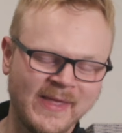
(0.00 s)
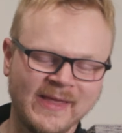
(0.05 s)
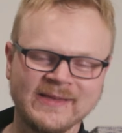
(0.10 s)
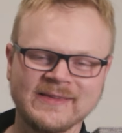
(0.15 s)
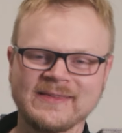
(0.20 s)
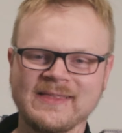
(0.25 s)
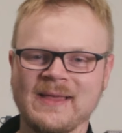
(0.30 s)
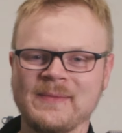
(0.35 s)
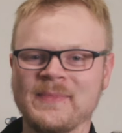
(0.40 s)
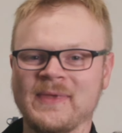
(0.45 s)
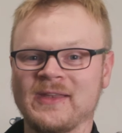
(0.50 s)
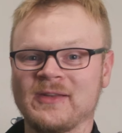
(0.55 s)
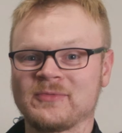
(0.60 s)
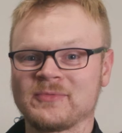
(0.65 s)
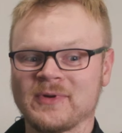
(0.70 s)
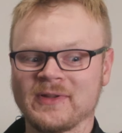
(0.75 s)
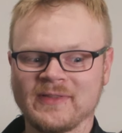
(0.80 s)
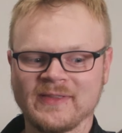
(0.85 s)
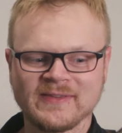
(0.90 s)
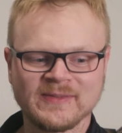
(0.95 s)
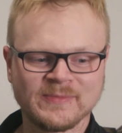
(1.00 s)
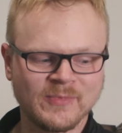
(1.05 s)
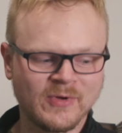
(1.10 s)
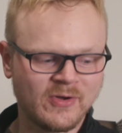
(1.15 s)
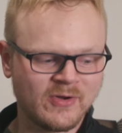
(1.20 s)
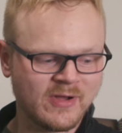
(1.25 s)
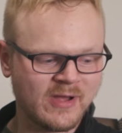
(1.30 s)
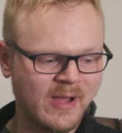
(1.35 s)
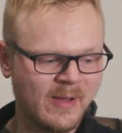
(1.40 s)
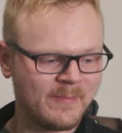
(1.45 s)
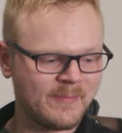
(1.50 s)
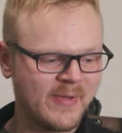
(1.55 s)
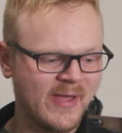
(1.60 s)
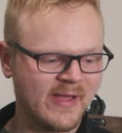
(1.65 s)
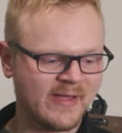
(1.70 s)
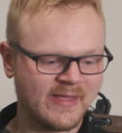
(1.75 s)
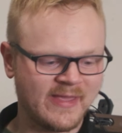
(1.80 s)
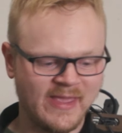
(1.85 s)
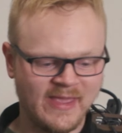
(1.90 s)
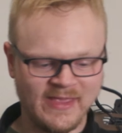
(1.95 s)
makes them in a really small
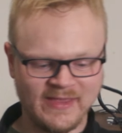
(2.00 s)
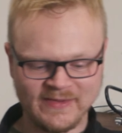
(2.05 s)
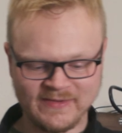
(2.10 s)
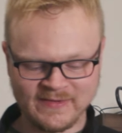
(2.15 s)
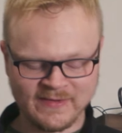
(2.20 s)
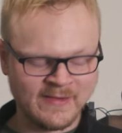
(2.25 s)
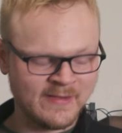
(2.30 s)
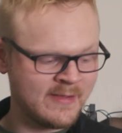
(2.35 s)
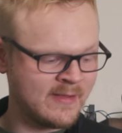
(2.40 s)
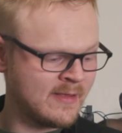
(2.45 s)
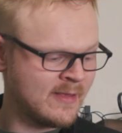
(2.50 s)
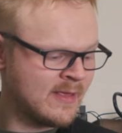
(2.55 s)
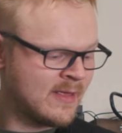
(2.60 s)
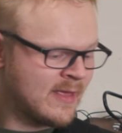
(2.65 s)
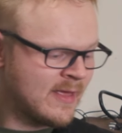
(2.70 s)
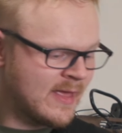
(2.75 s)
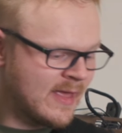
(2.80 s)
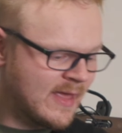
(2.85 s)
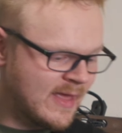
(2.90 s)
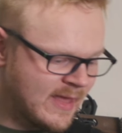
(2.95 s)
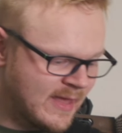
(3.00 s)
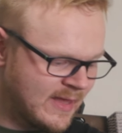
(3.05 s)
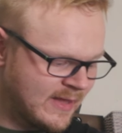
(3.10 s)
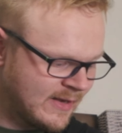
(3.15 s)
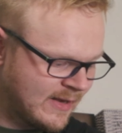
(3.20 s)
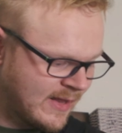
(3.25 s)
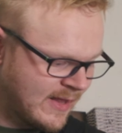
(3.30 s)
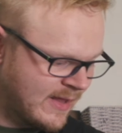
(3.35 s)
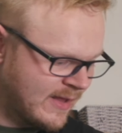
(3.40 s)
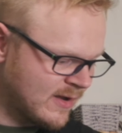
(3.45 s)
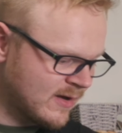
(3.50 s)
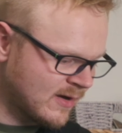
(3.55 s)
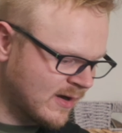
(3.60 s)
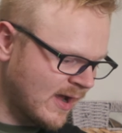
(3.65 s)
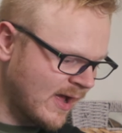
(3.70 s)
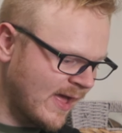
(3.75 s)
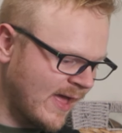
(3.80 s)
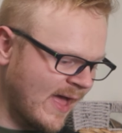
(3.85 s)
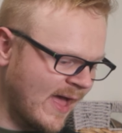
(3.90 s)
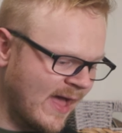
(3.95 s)
compact case. In here
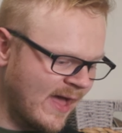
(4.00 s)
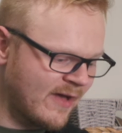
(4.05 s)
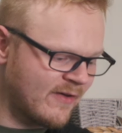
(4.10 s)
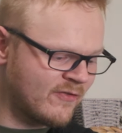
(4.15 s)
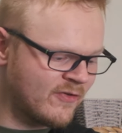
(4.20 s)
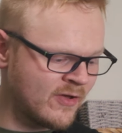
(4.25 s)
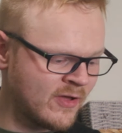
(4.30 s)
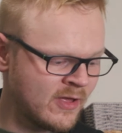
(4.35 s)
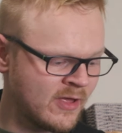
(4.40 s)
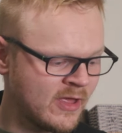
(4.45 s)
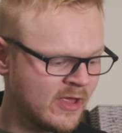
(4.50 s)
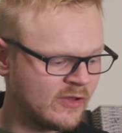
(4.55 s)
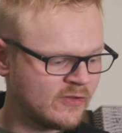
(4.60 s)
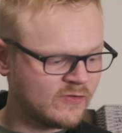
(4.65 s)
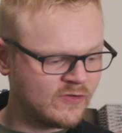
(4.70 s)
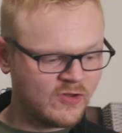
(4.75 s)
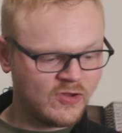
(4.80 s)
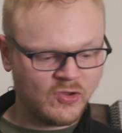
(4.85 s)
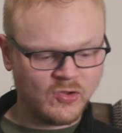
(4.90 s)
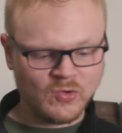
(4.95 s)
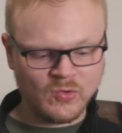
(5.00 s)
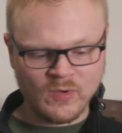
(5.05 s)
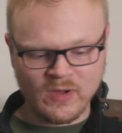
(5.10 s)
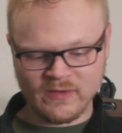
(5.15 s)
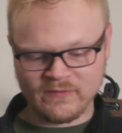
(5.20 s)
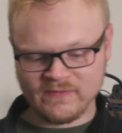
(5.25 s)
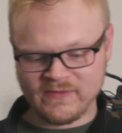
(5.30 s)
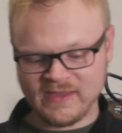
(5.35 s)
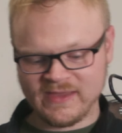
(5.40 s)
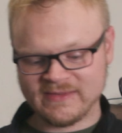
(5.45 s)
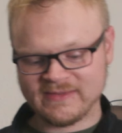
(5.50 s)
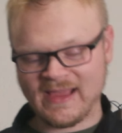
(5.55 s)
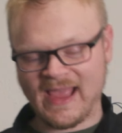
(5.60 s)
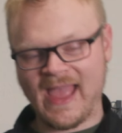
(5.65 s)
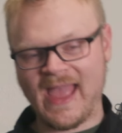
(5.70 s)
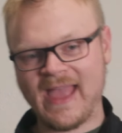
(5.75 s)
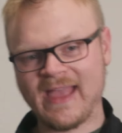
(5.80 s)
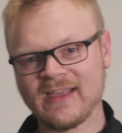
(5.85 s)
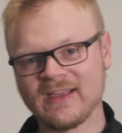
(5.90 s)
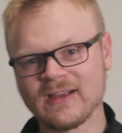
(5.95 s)
I have two of these
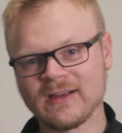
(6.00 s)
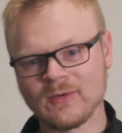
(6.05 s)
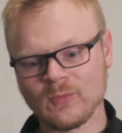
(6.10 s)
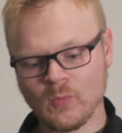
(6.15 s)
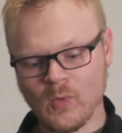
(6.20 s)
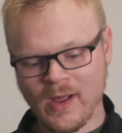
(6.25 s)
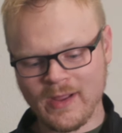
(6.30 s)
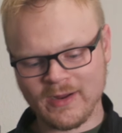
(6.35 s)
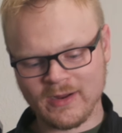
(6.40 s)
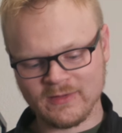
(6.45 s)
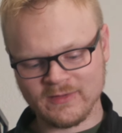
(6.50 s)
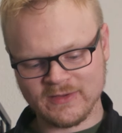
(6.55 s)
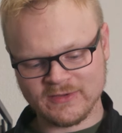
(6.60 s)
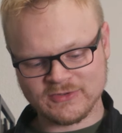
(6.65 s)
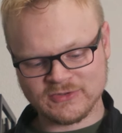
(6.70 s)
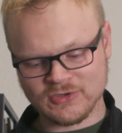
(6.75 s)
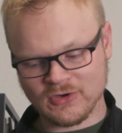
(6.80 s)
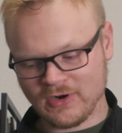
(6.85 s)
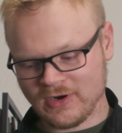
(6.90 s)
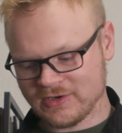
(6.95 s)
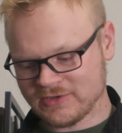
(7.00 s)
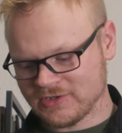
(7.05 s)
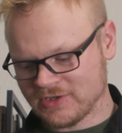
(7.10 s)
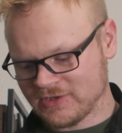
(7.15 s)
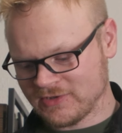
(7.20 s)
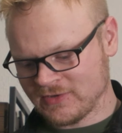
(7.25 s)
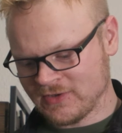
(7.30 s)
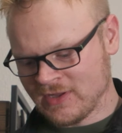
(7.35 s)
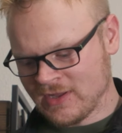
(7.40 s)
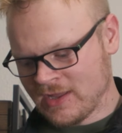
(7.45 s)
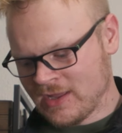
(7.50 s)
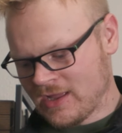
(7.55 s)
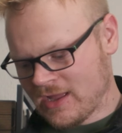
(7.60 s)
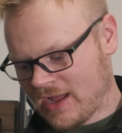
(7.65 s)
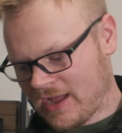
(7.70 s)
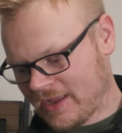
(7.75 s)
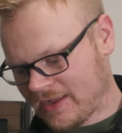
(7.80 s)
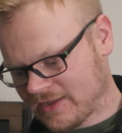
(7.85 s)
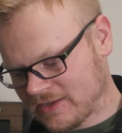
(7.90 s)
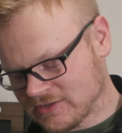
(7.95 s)
Anker wireless chargers.
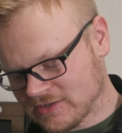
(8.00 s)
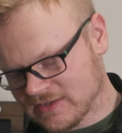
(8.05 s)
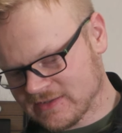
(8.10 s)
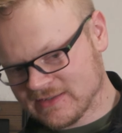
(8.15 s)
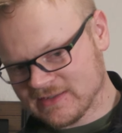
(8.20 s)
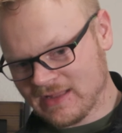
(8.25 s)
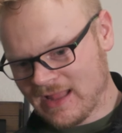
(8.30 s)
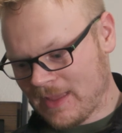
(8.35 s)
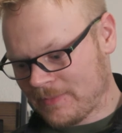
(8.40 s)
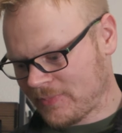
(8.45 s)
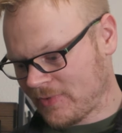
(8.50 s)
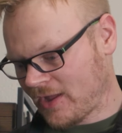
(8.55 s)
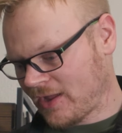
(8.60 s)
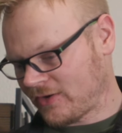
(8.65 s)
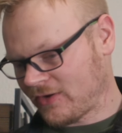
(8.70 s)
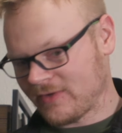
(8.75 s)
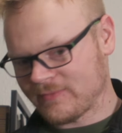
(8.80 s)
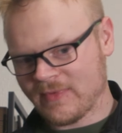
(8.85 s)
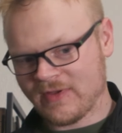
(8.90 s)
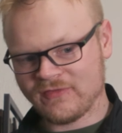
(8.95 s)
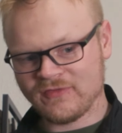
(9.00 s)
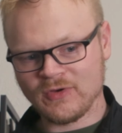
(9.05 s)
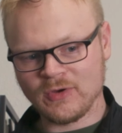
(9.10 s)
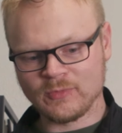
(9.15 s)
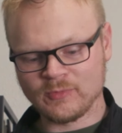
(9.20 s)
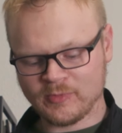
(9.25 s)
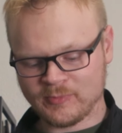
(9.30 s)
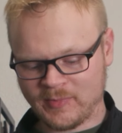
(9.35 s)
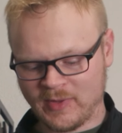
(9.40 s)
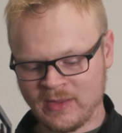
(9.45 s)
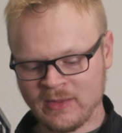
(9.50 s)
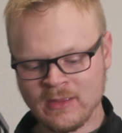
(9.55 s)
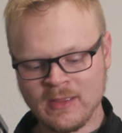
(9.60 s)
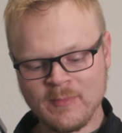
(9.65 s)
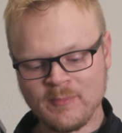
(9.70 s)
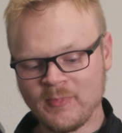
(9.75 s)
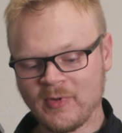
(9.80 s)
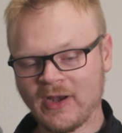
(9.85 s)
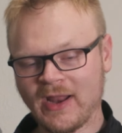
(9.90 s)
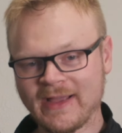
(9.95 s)
I can just slap, I don't have my phone with me,
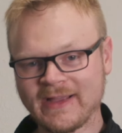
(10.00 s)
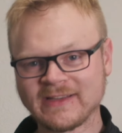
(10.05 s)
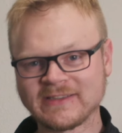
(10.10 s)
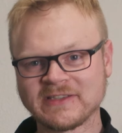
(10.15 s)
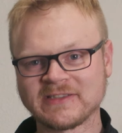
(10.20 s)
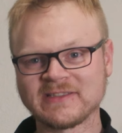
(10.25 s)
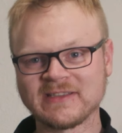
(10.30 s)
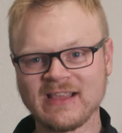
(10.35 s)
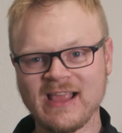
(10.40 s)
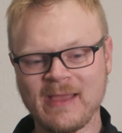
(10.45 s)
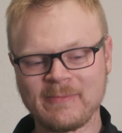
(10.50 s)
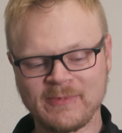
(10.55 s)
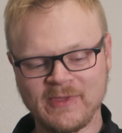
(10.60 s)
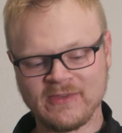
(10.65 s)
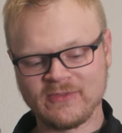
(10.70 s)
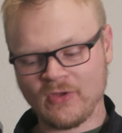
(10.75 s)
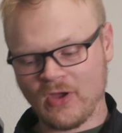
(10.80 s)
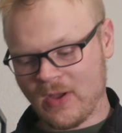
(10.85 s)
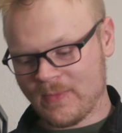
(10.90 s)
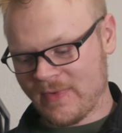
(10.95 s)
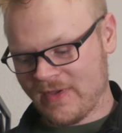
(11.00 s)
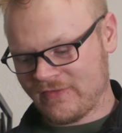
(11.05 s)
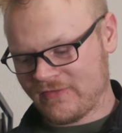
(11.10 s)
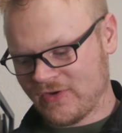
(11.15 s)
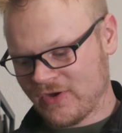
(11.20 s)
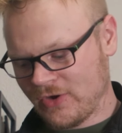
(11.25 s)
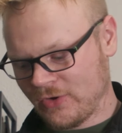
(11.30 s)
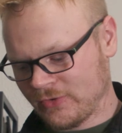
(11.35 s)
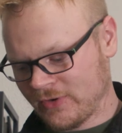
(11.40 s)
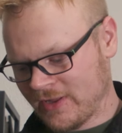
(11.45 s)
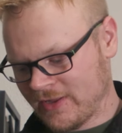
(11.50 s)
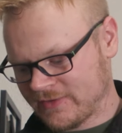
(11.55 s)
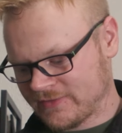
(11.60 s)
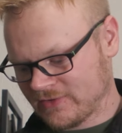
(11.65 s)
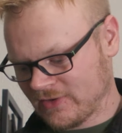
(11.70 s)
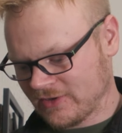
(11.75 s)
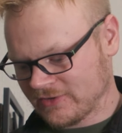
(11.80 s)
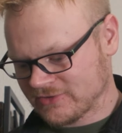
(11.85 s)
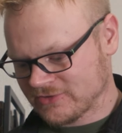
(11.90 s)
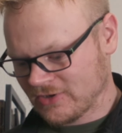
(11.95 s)
but I could just slap these on my phone,
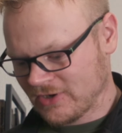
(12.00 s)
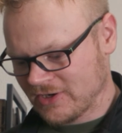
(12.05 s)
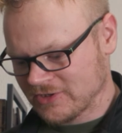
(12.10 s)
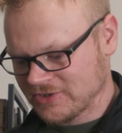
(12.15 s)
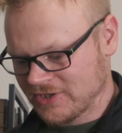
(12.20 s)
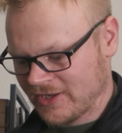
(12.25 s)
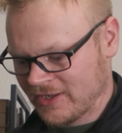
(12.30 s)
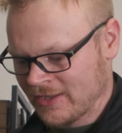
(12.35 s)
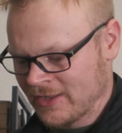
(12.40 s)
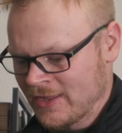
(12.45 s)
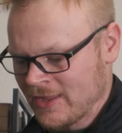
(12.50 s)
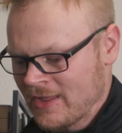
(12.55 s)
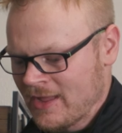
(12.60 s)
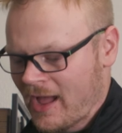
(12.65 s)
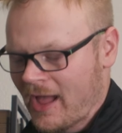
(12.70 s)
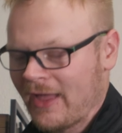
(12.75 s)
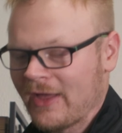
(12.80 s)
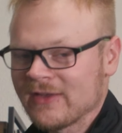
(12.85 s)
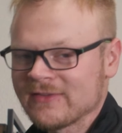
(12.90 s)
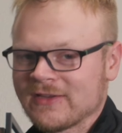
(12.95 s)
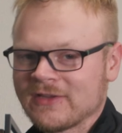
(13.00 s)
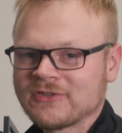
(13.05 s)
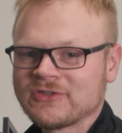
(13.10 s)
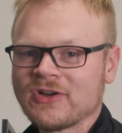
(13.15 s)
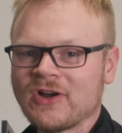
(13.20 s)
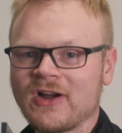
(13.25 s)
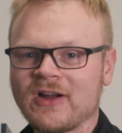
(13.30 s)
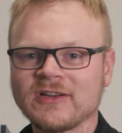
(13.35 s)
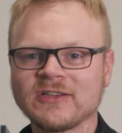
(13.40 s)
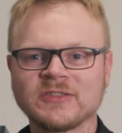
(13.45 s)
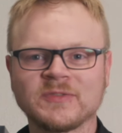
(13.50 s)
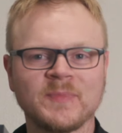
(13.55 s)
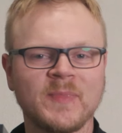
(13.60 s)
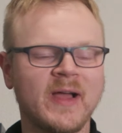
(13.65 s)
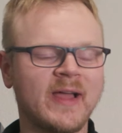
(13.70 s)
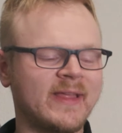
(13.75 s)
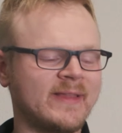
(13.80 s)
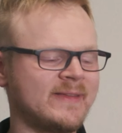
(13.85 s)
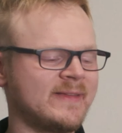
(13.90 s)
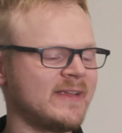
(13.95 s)
starts charging. I also charge
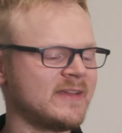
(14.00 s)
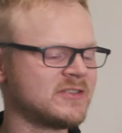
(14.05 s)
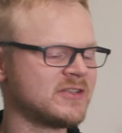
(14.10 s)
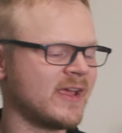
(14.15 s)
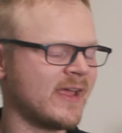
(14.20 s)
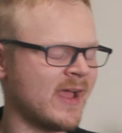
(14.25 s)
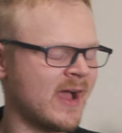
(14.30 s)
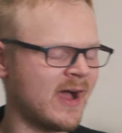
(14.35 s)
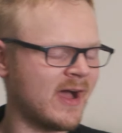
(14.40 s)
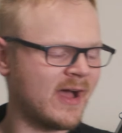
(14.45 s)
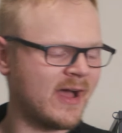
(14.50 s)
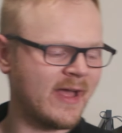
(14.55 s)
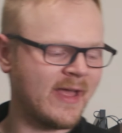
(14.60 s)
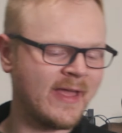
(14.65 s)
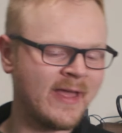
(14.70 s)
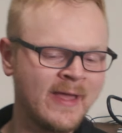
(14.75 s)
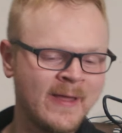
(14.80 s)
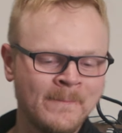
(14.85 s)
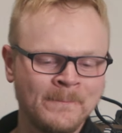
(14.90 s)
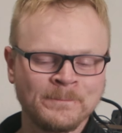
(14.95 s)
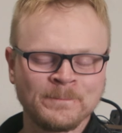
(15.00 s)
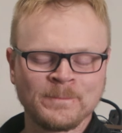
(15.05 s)
my DJI